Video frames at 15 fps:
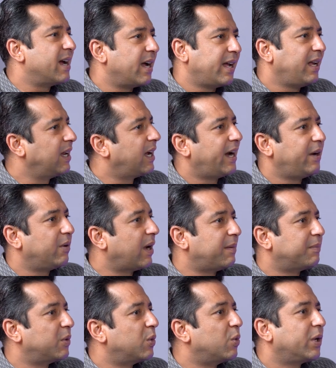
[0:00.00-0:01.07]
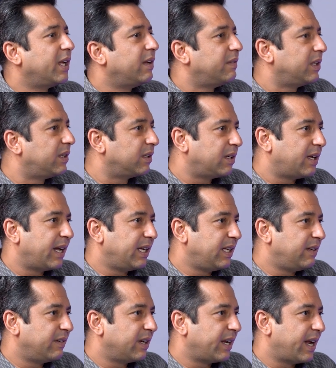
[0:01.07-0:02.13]
aisle. I'm okay with
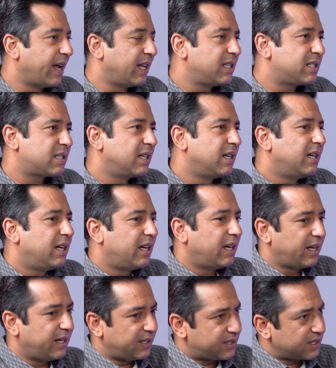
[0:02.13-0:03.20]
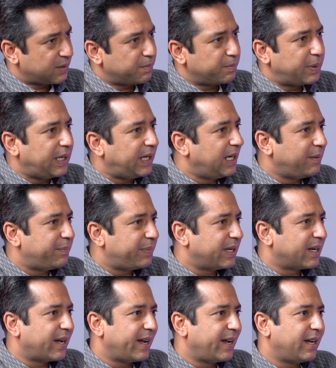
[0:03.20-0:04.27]
anywhere else, and it's completely
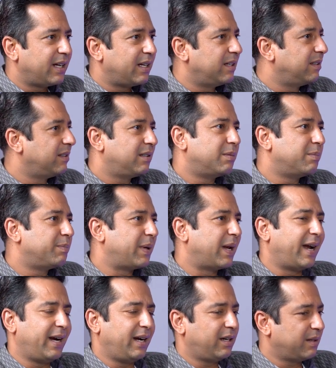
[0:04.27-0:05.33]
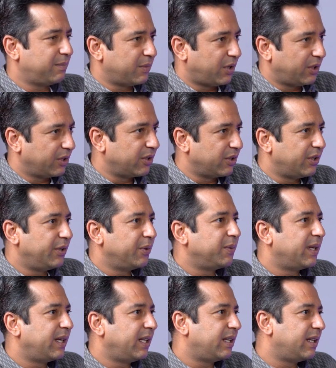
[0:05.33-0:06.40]
PI compliant. Not gonna do
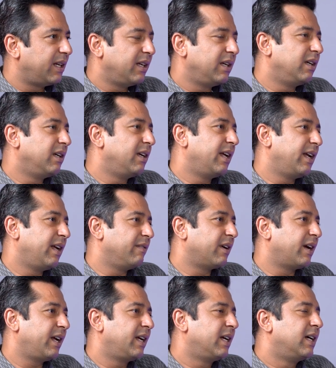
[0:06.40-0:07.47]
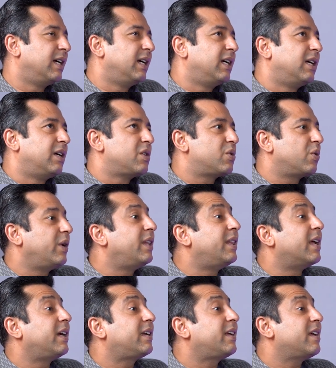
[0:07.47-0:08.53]
anything haywire. So in
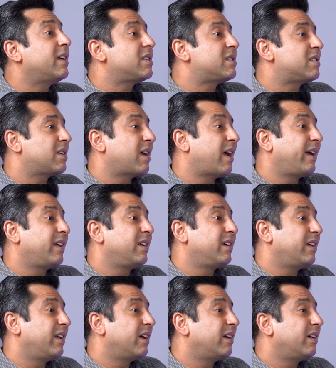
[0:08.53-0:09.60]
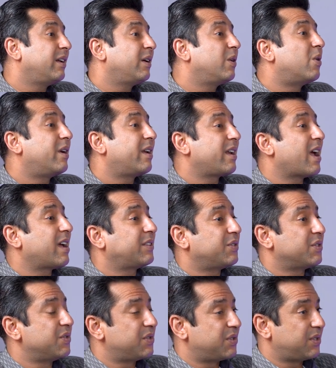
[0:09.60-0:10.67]
that case, I can record
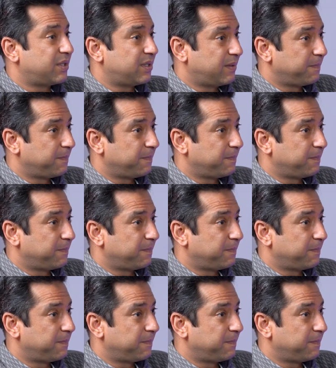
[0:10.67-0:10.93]
reactions,